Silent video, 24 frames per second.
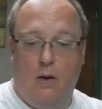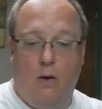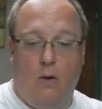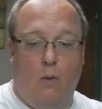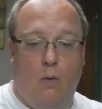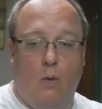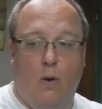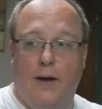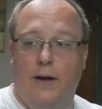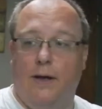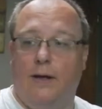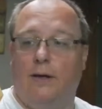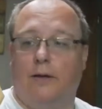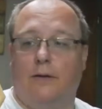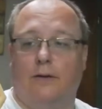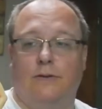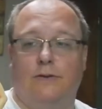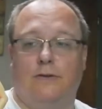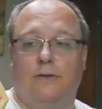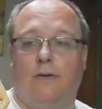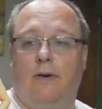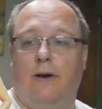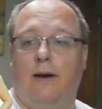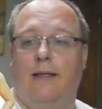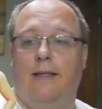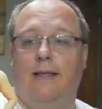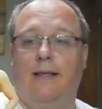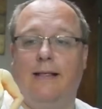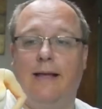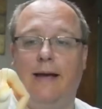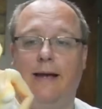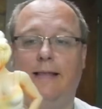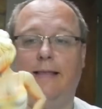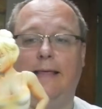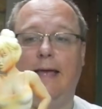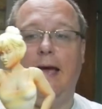oils or anything
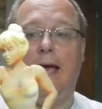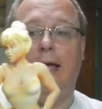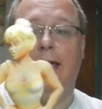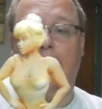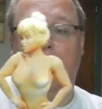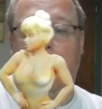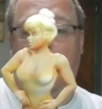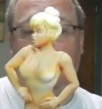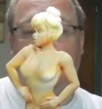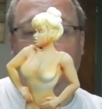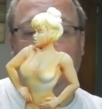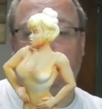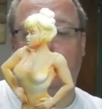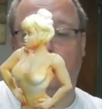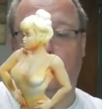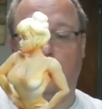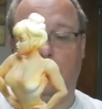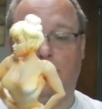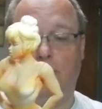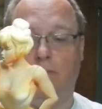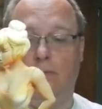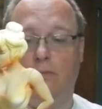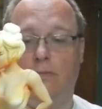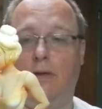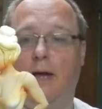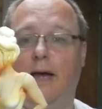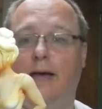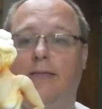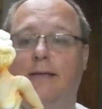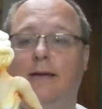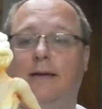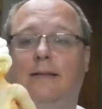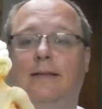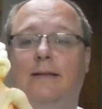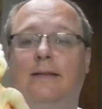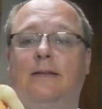like that yet, so I
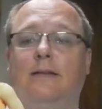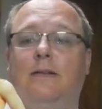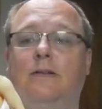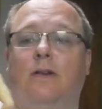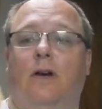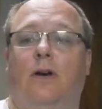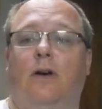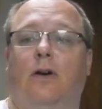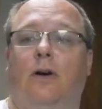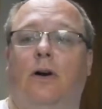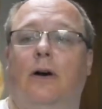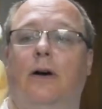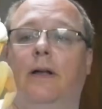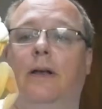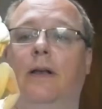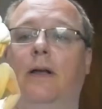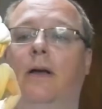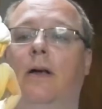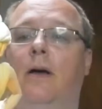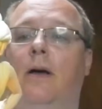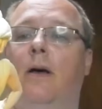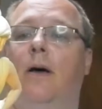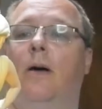think this is a good